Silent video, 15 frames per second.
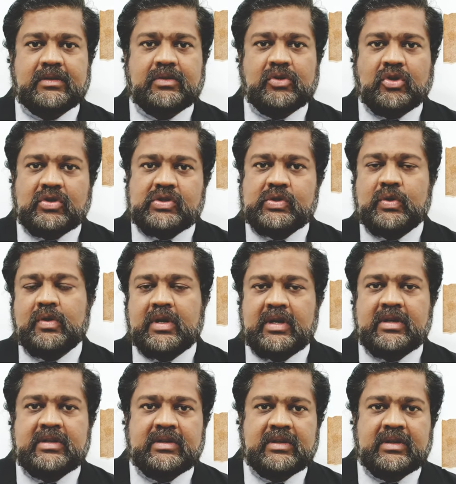those
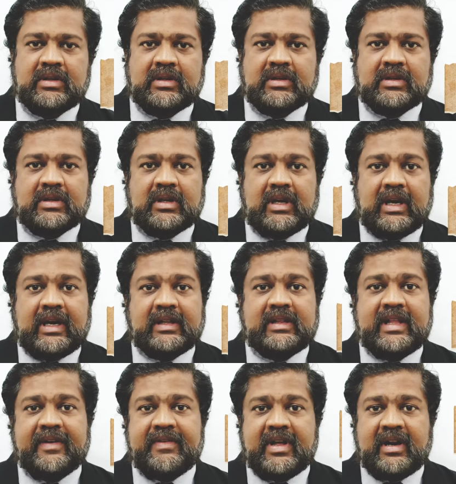students,
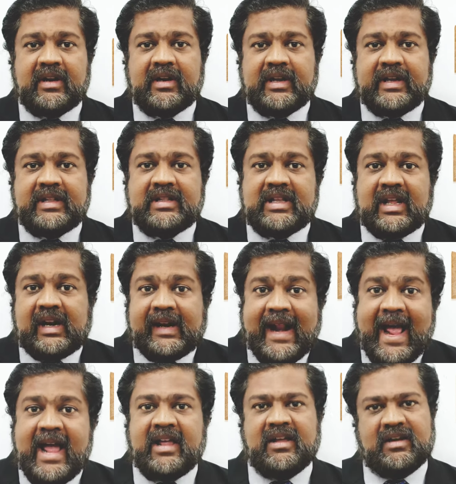they were in the
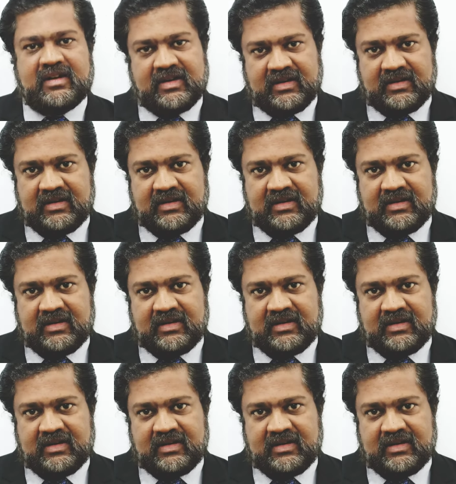rank